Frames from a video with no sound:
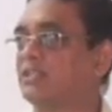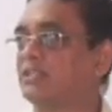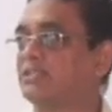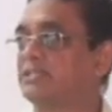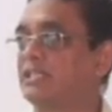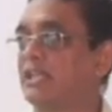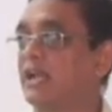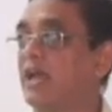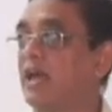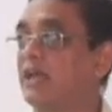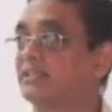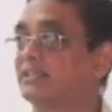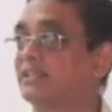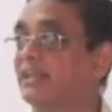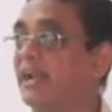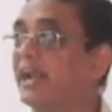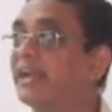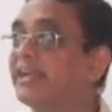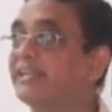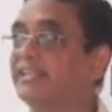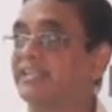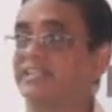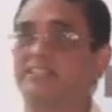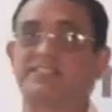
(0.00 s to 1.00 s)
it's an
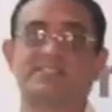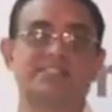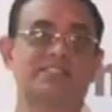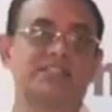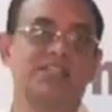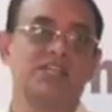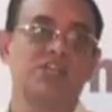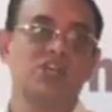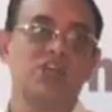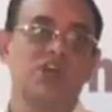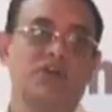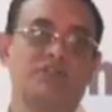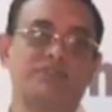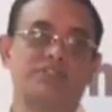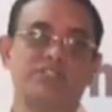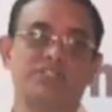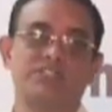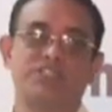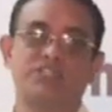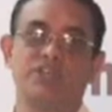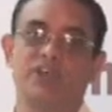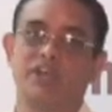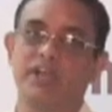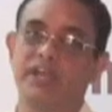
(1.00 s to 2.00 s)
arthritis of this
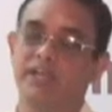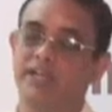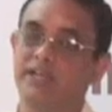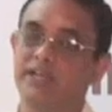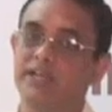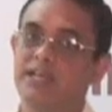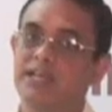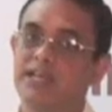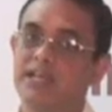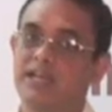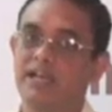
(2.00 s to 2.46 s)
joint